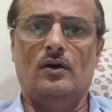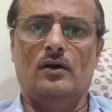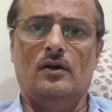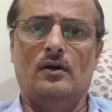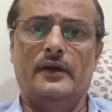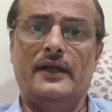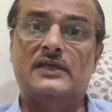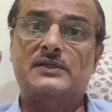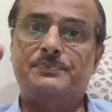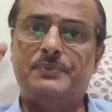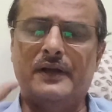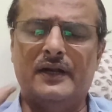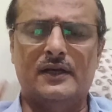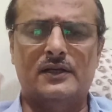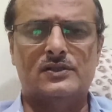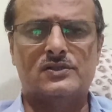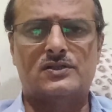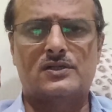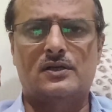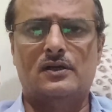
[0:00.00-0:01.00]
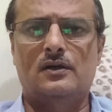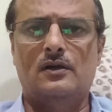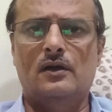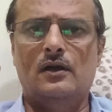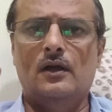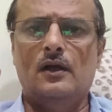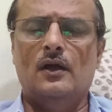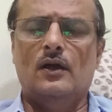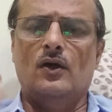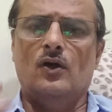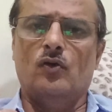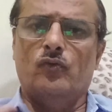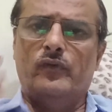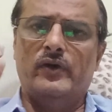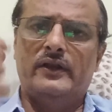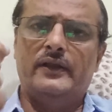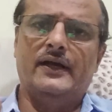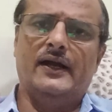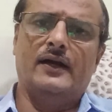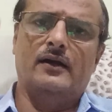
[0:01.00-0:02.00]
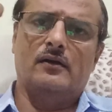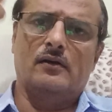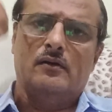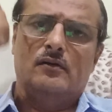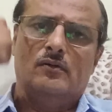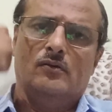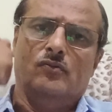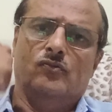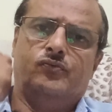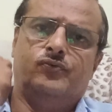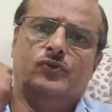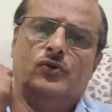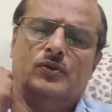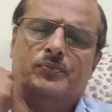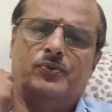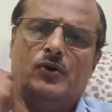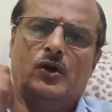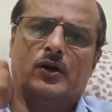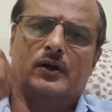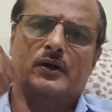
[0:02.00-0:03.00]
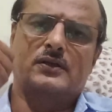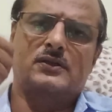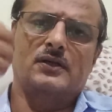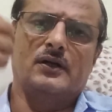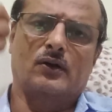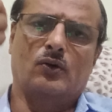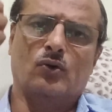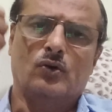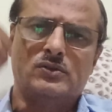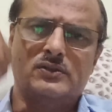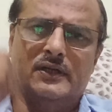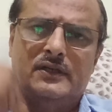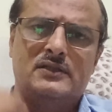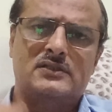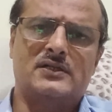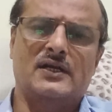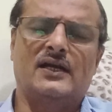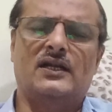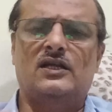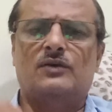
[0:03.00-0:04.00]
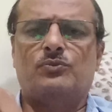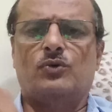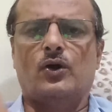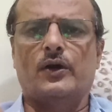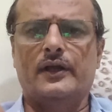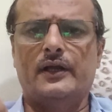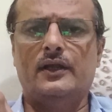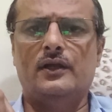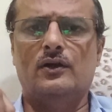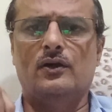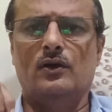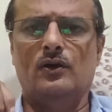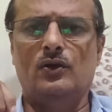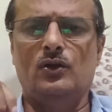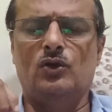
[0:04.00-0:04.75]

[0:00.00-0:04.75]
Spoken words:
are experience. When that food products goes inside the body,